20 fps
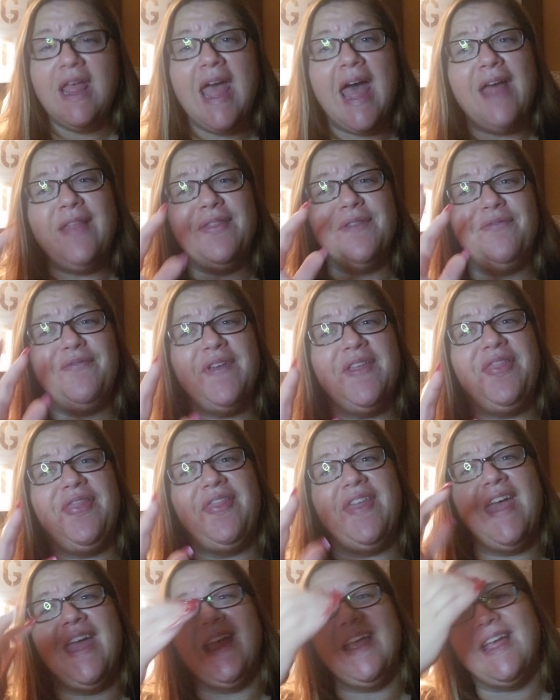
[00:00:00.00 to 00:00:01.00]
And the 5th
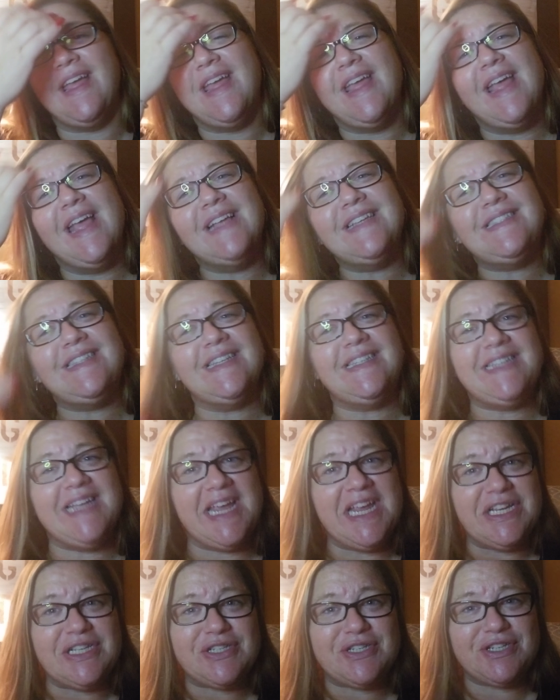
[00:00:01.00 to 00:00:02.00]
thing is to
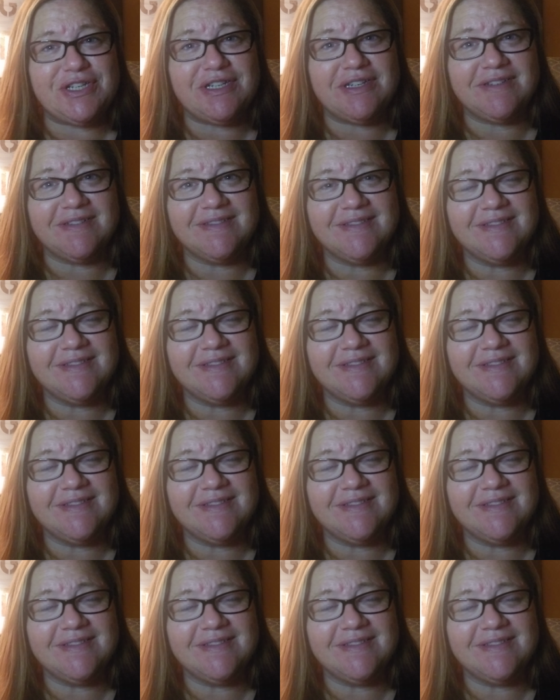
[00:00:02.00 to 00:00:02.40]
teach.